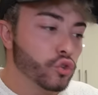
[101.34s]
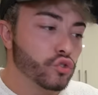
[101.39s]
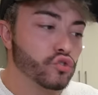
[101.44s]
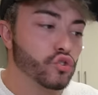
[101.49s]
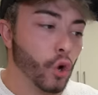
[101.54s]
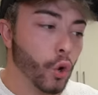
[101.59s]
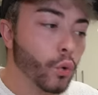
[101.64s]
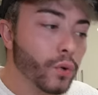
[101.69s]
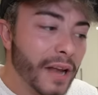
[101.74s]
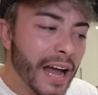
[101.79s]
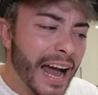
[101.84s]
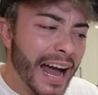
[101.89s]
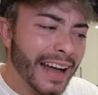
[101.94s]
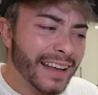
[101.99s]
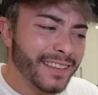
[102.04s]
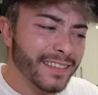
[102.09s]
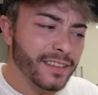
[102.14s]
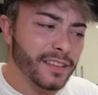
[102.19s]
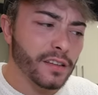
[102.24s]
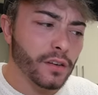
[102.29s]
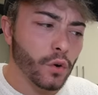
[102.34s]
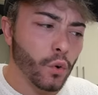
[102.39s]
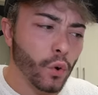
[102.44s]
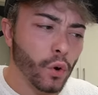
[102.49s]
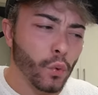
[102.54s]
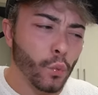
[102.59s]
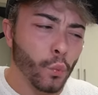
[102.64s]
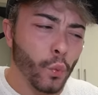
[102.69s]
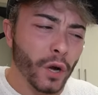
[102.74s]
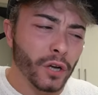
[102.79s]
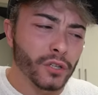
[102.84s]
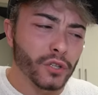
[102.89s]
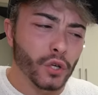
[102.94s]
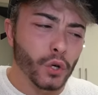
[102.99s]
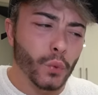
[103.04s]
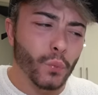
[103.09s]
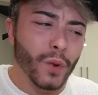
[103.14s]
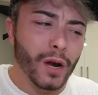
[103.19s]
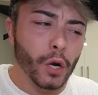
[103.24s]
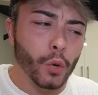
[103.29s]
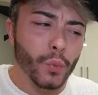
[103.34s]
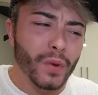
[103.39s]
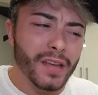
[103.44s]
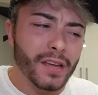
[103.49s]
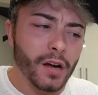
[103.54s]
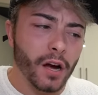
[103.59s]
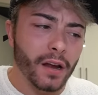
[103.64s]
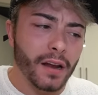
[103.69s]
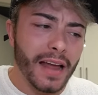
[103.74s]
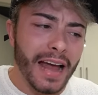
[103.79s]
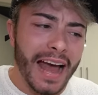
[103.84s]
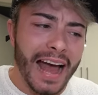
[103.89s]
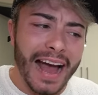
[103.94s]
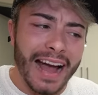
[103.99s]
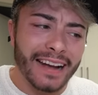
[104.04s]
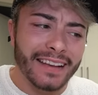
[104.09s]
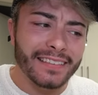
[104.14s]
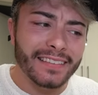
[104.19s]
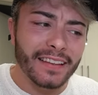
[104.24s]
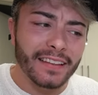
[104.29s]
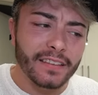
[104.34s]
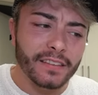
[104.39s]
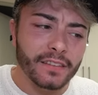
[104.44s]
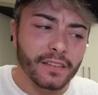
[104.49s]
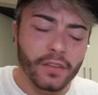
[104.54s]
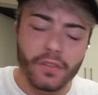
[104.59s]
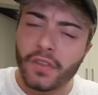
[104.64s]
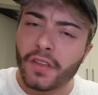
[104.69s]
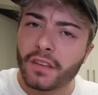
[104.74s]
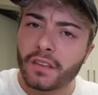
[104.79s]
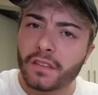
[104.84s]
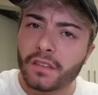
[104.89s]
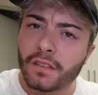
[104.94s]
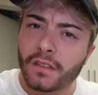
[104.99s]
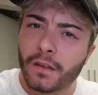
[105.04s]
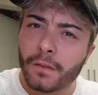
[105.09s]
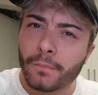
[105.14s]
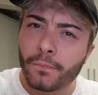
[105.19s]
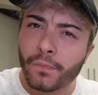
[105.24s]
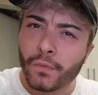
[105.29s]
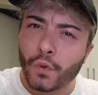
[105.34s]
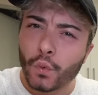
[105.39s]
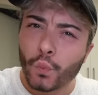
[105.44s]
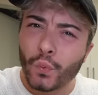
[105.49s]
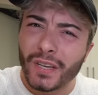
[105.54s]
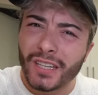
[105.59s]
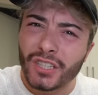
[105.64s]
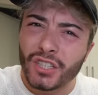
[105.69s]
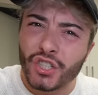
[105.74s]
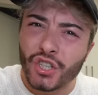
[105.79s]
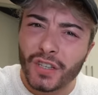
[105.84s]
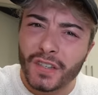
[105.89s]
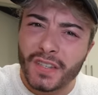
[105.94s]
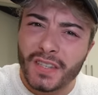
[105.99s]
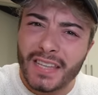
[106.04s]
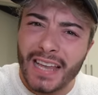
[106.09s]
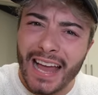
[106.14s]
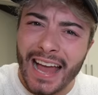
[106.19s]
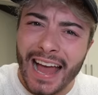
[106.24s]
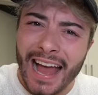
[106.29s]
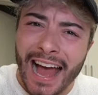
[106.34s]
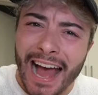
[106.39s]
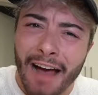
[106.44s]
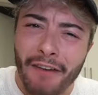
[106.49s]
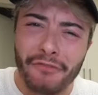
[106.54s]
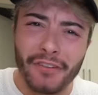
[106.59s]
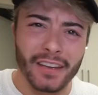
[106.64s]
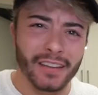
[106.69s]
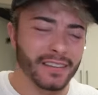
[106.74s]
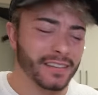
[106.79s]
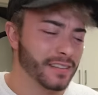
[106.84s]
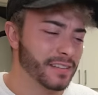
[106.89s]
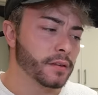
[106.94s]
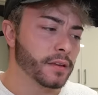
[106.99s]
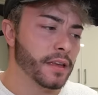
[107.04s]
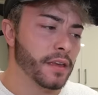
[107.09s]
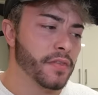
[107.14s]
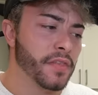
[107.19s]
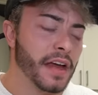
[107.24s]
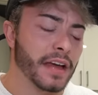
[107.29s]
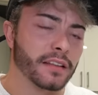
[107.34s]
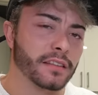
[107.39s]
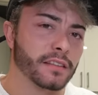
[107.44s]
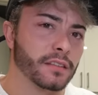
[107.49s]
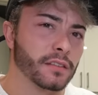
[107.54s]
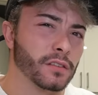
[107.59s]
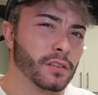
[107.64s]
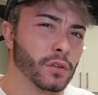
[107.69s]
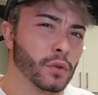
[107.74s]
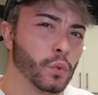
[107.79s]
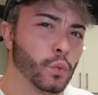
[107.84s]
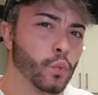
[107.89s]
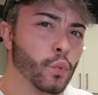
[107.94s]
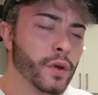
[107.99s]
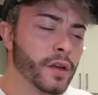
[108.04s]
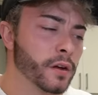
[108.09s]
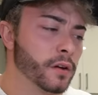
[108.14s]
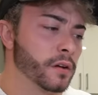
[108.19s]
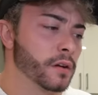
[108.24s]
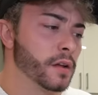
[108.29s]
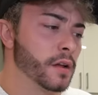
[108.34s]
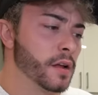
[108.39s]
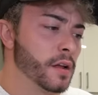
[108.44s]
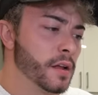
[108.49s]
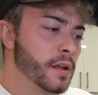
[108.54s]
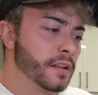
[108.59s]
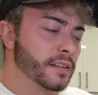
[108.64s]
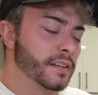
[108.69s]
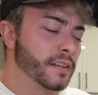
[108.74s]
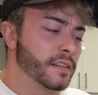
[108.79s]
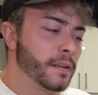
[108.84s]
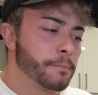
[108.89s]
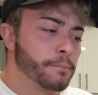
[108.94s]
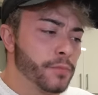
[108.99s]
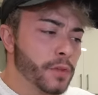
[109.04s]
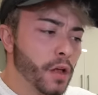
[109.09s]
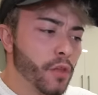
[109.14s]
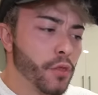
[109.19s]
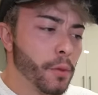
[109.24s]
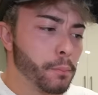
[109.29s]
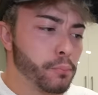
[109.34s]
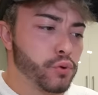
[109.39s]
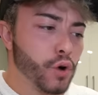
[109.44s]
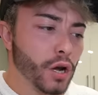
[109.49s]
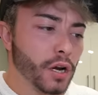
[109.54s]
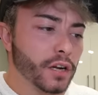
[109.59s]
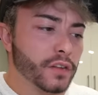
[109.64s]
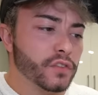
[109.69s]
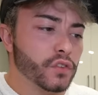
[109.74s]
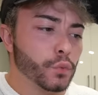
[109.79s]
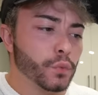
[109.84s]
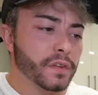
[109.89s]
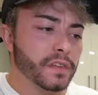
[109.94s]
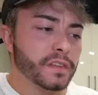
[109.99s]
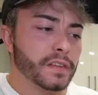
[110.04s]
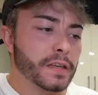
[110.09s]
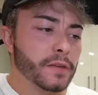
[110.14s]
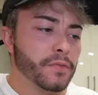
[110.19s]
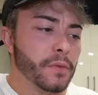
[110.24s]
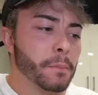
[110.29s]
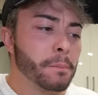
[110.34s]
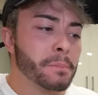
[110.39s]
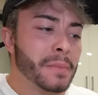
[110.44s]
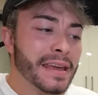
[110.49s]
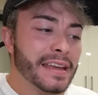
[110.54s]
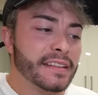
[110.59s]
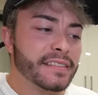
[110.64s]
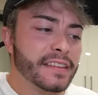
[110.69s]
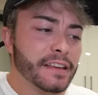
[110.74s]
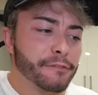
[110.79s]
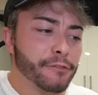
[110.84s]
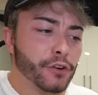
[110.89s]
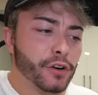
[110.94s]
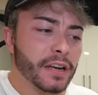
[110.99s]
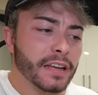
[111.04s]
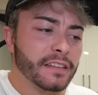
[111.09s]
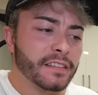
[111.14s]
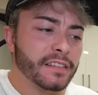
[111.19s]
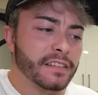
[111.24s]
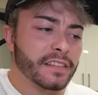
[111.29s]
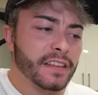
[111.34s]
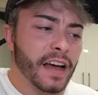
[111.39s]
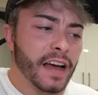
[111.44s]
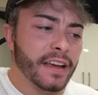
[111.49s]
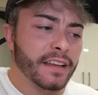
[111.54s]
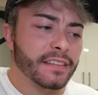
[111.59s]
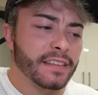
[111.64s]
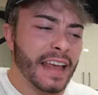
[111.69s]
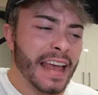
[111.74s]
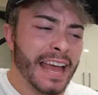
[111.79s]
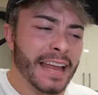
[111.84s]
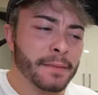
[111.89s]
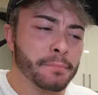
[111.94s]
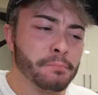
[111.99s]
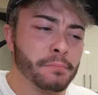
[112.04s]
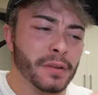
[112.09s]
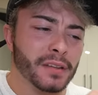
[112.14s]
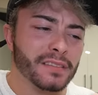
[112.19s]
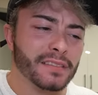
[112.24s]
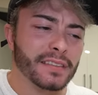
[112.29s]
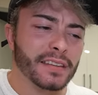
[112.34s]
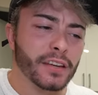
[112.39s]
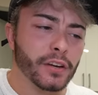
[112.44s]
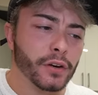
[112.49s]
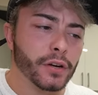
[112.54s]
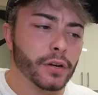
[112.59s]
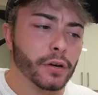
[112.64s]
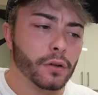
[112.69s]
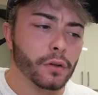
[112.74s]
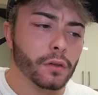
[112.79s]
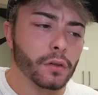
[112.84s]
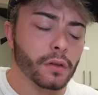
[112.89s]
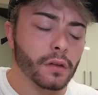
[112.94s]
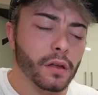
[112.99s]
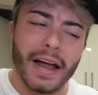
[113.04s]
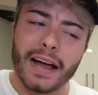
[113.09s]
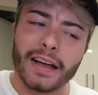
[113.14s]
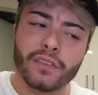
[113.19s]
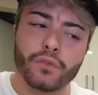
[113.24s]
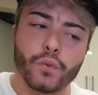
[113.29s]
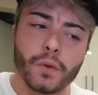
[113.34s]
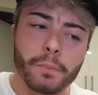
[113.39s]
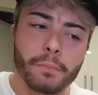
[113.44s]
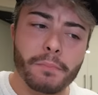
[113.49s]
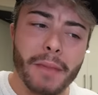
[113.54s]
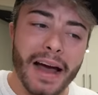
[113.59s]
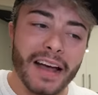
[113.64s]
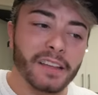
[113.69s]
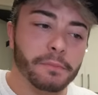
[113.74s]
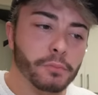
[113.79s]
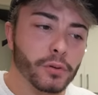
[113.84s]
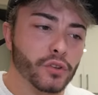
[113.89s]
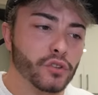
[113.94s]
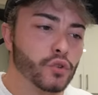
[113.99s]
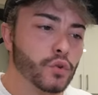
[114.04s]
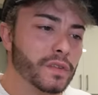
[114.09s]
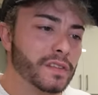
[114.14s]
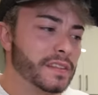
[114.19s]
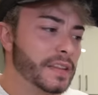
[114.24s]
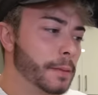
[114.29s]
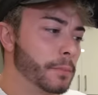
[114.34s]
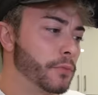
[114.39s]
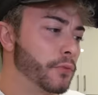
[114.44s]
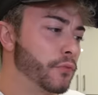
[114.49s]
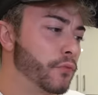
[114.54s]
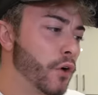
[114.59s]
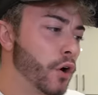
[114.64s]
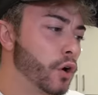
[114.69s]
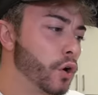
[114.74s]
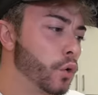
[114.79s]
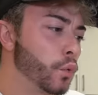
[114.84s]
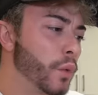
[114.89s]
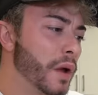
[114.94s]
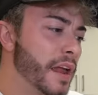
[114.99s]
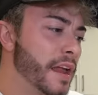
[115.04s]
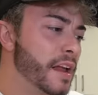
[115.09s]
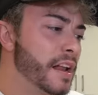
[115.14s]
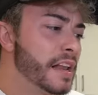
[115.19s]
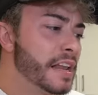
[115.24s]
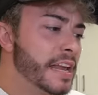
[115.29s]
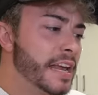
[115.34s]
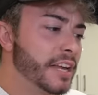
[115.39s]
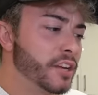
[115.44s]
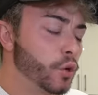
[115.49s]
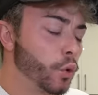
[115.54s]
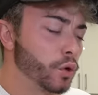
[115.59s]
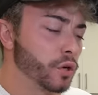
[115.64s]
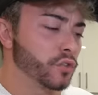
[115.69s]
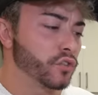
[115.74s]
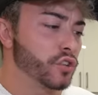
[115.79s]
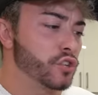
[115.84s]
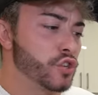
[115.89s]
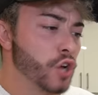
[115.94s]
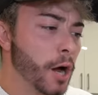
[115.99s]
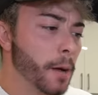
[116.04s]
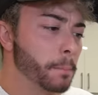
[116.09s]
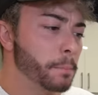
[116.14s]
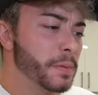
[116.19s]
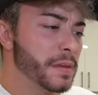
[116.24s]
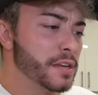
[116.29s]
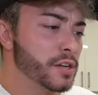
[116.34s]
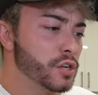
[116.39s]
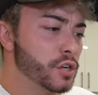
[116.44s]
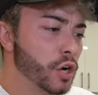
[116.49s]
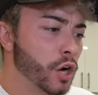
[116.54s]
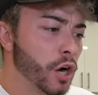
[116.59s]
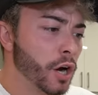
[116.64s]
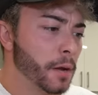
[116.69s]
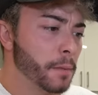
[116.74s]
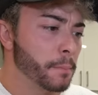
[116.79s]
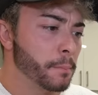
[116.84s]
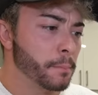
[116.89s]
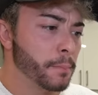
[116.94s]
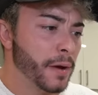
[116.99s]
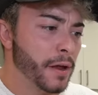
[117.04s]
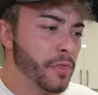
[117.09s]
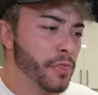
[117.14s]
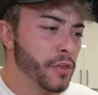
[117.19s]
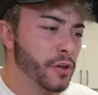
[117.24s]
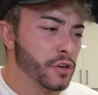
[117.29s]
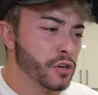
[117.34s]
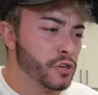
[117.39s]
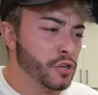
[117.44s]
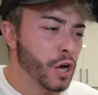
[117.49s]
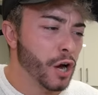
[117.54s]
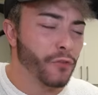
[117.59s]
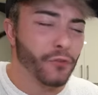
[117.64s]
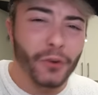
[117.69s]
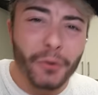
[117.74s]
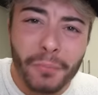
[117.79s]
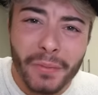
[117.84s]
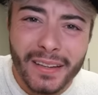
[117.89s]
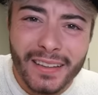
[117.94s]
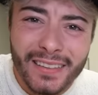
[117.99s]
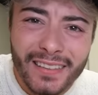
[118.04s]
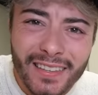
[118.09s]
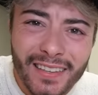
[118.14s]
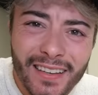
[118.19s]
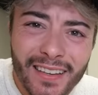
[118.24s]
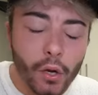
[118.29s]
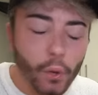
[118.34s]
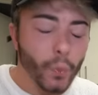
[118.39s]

Don't ask or wonder where we got access to this. We just have it. Okay, that's a little weird. It says, the product you receive may differ in size and material as we mass produce them far away in order to not be caught by the government?